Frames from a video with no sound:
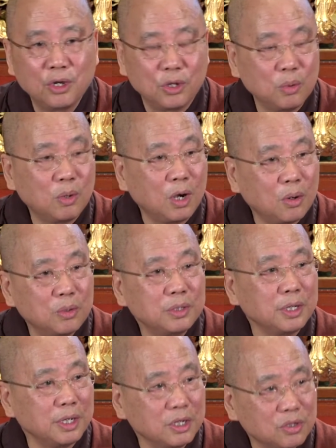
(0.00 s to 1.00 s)
You are
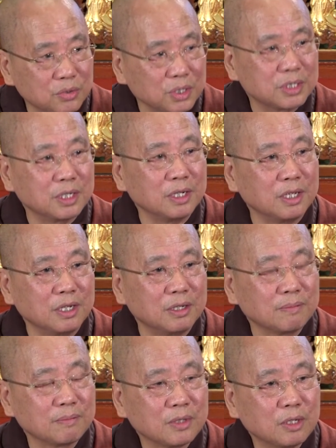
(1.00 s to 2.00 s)
only interested
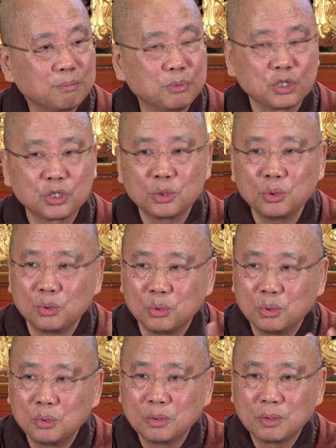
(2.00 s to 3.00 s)
in
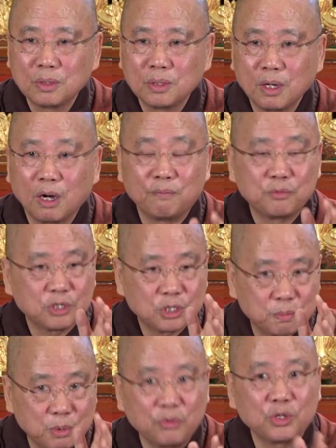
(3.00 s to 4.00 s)
pursuit of
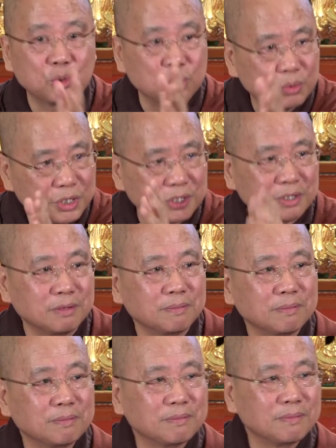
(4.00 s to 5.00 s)
spiritual wisdom,